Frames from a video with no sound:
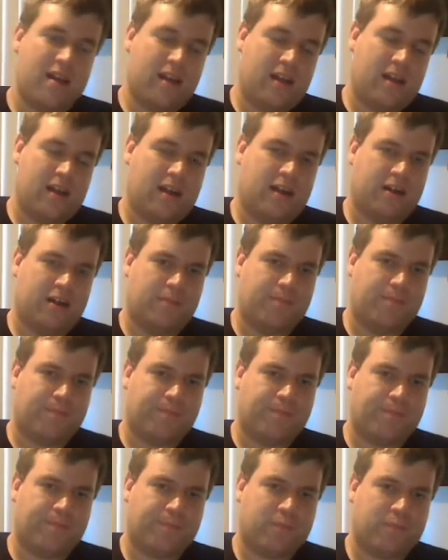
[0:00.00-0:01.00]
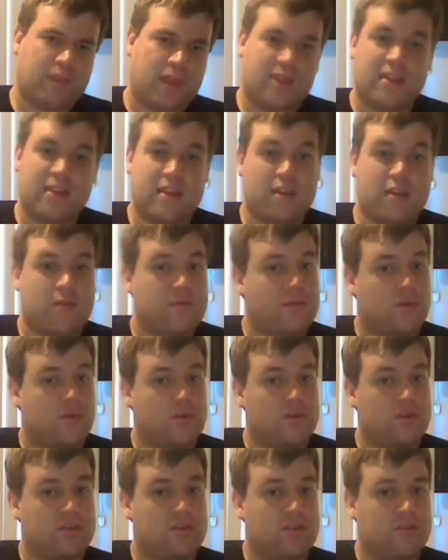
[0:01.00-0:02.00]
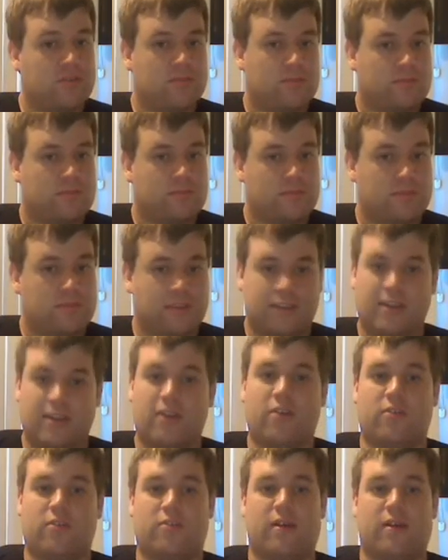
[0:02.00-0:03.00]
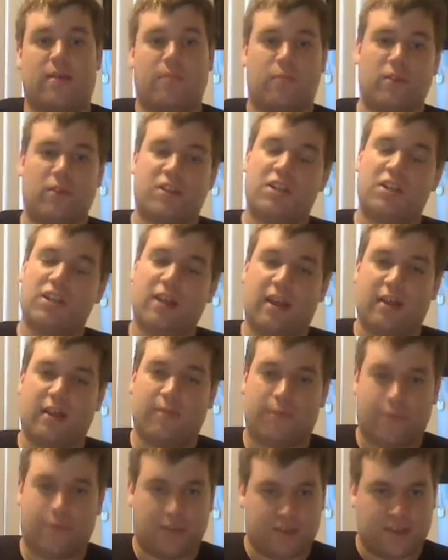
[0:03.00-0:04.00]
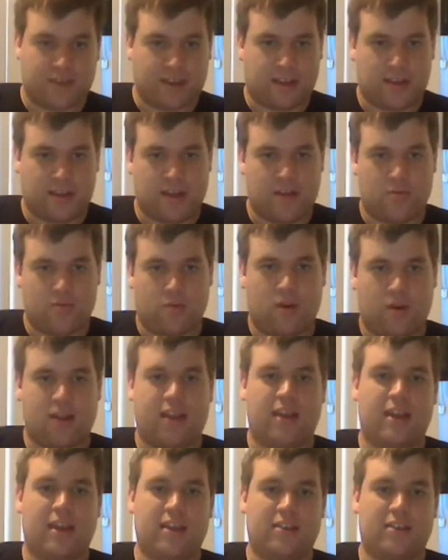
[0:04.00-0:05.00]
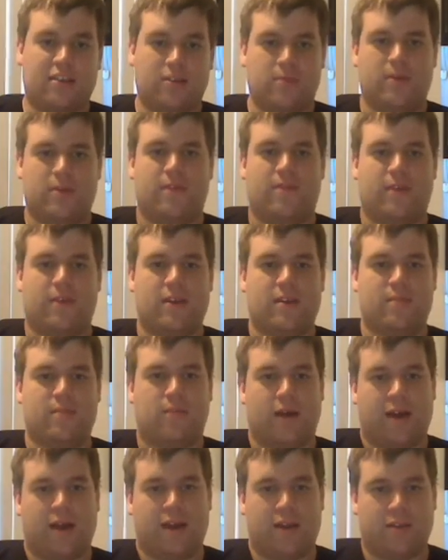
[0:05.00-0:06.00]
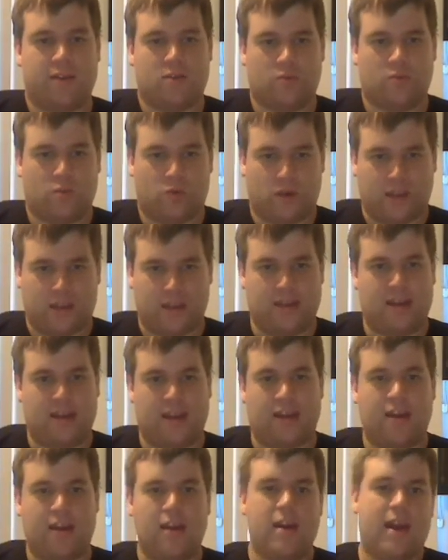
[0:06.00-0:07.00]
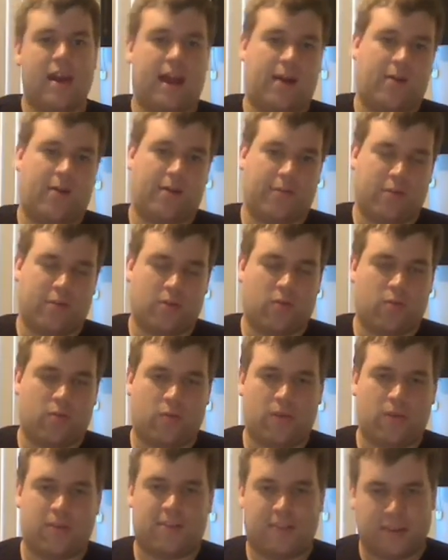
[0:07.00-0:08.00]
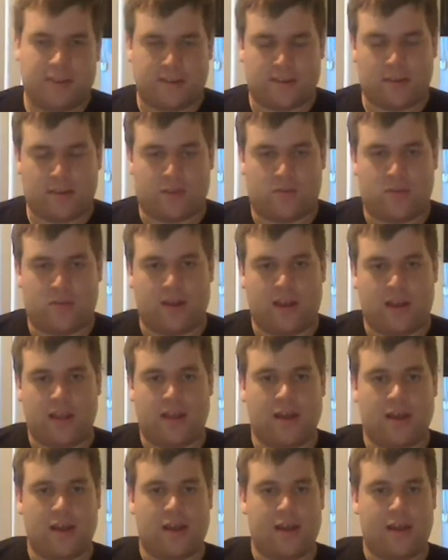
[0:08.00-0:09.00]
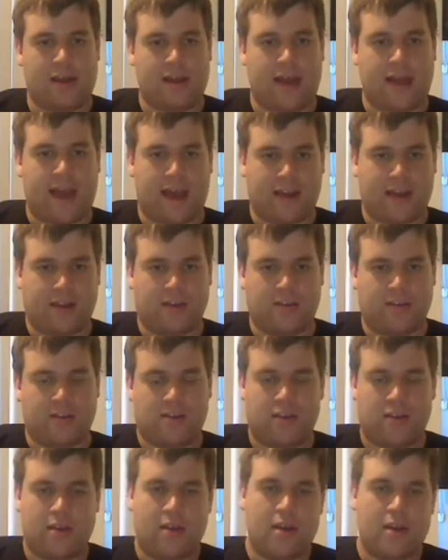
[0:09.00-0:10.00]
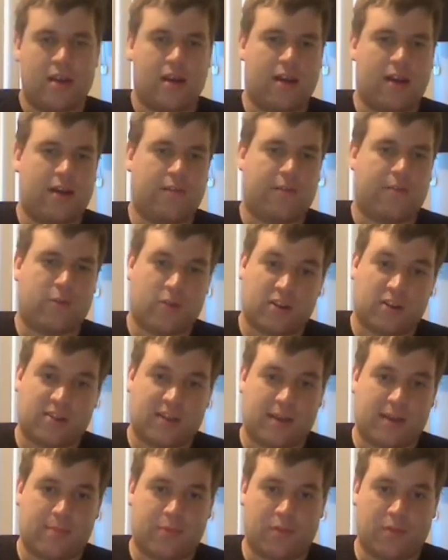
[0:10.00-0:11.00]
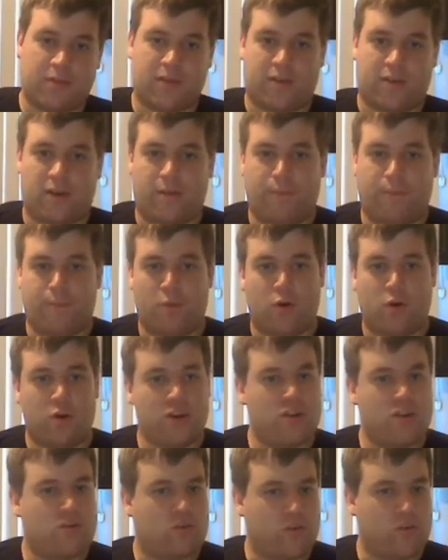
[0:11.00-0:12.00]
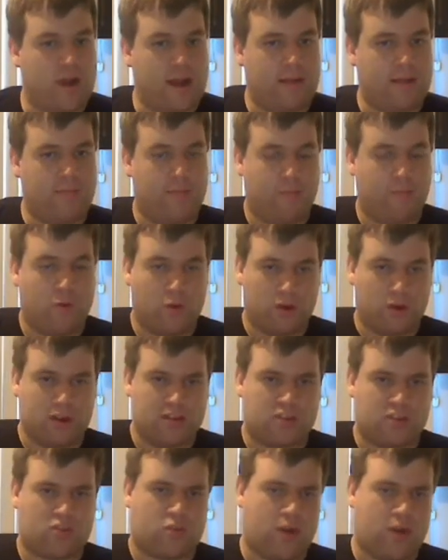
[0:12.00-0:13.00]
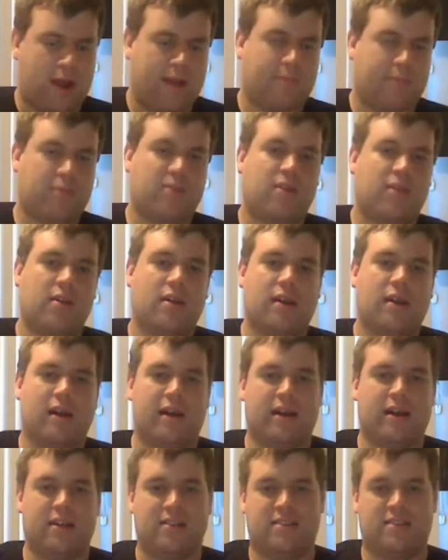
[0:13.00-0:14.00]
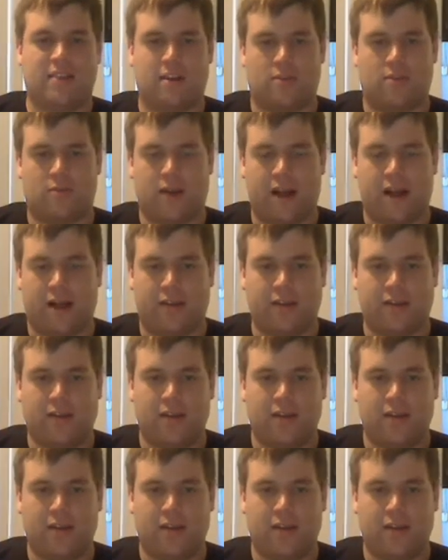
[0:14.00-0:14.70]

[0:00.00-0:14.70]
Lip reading: And then, of course, the Terror Tram, which for the second year running is going to be invaded by The Walking Dead. However, with Season 3 add-ons. For example, they've got Morgan's traps set around.